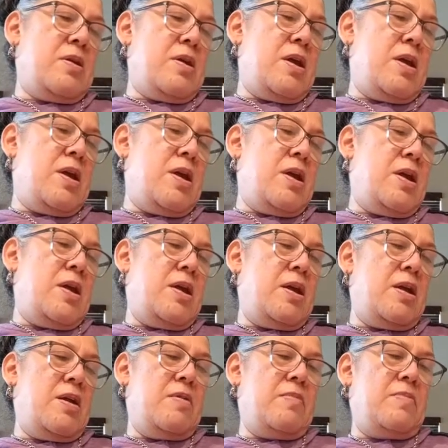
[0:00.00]

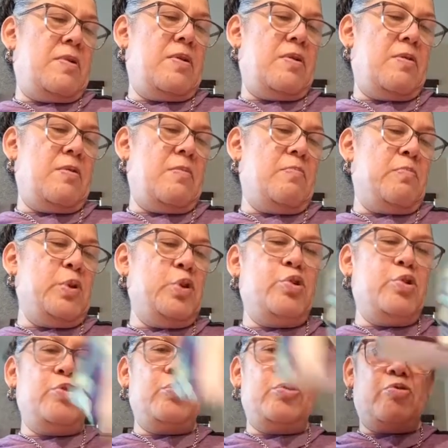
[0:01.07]
And
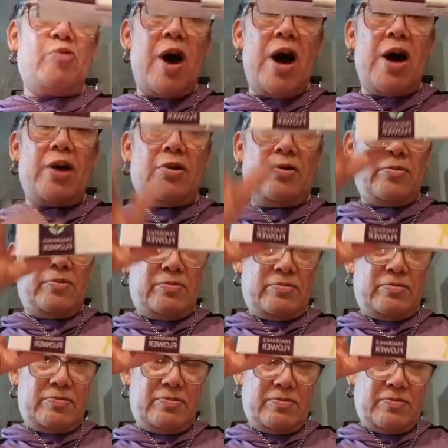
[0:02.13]
blue grotto.
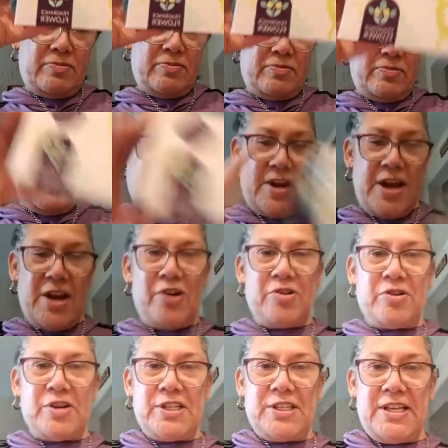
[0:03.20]
I know
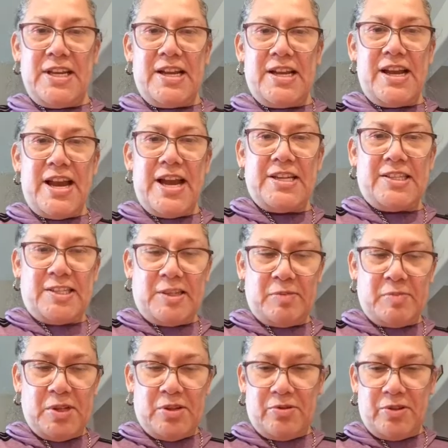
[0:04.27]
Christina likes some
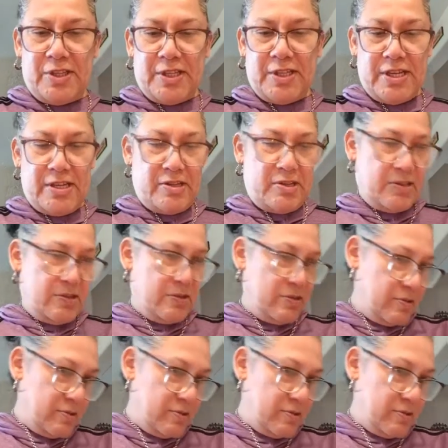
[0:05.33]
of those scents.